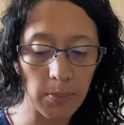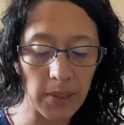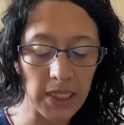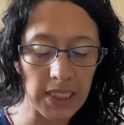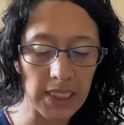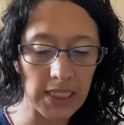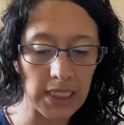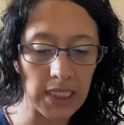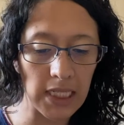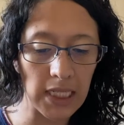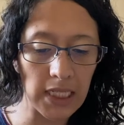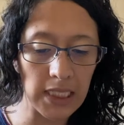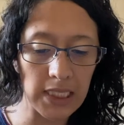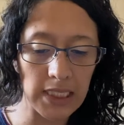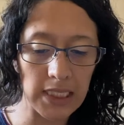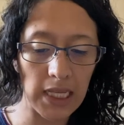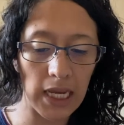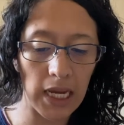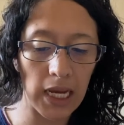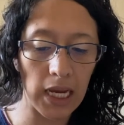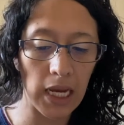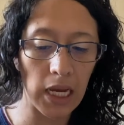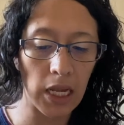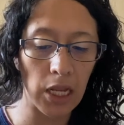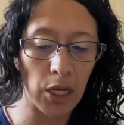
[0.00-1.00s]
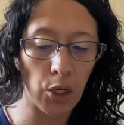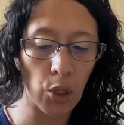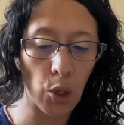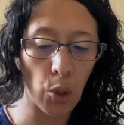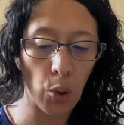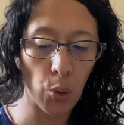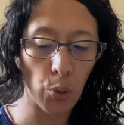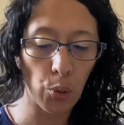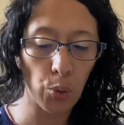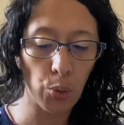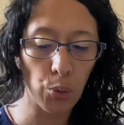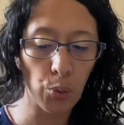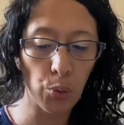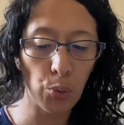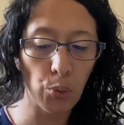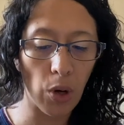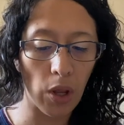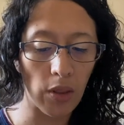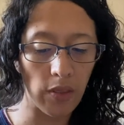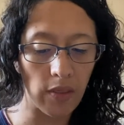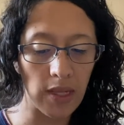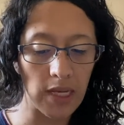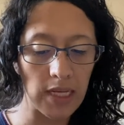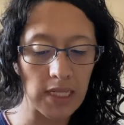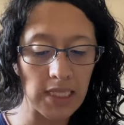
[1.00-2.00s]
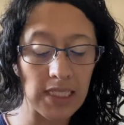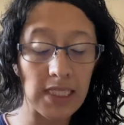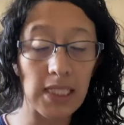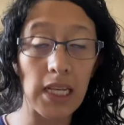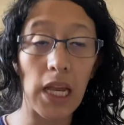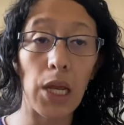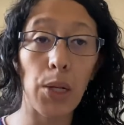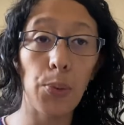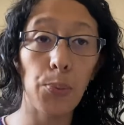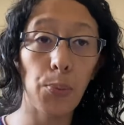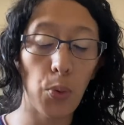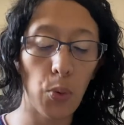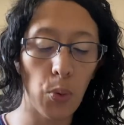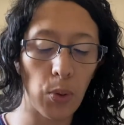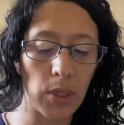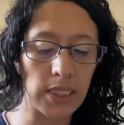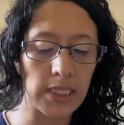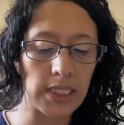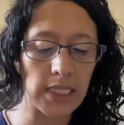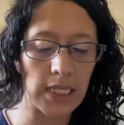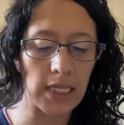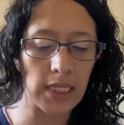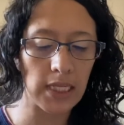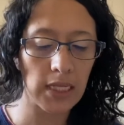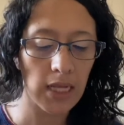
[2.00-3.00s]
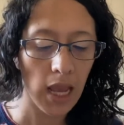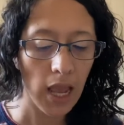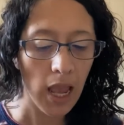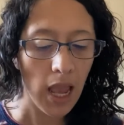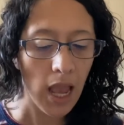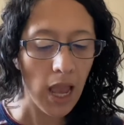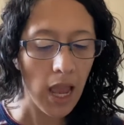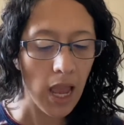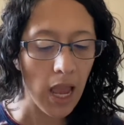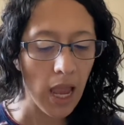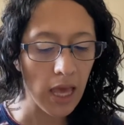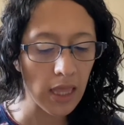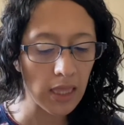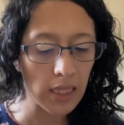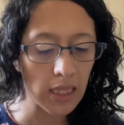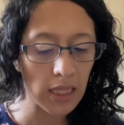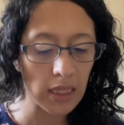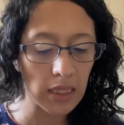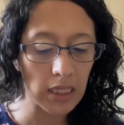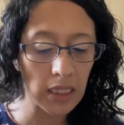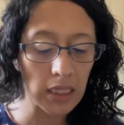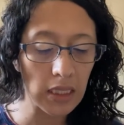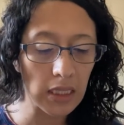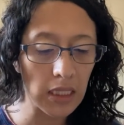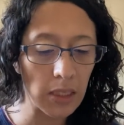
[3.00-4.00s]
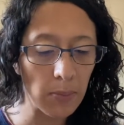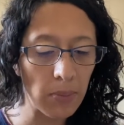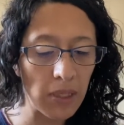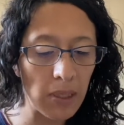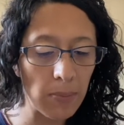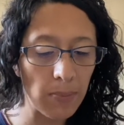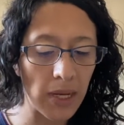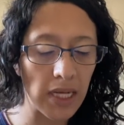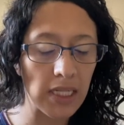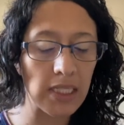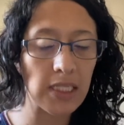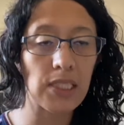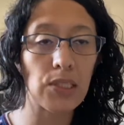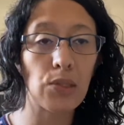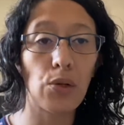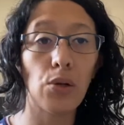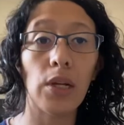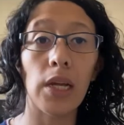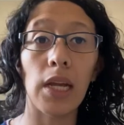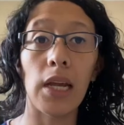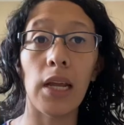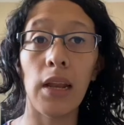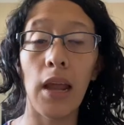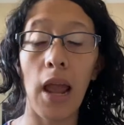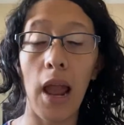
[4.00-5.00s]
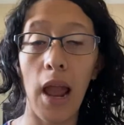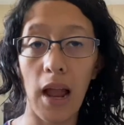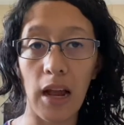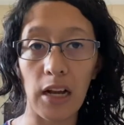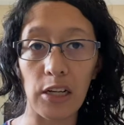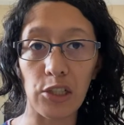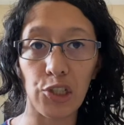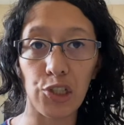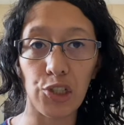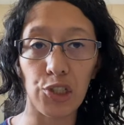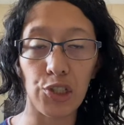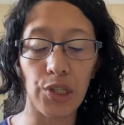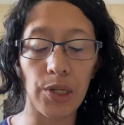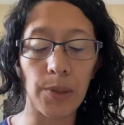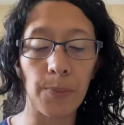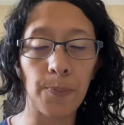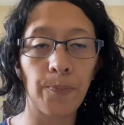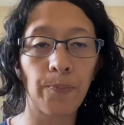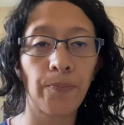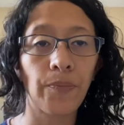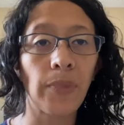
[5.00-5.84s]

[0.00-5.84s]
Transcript: sticks in Who Run This and Poison, and then the lippy pencil in Ashton.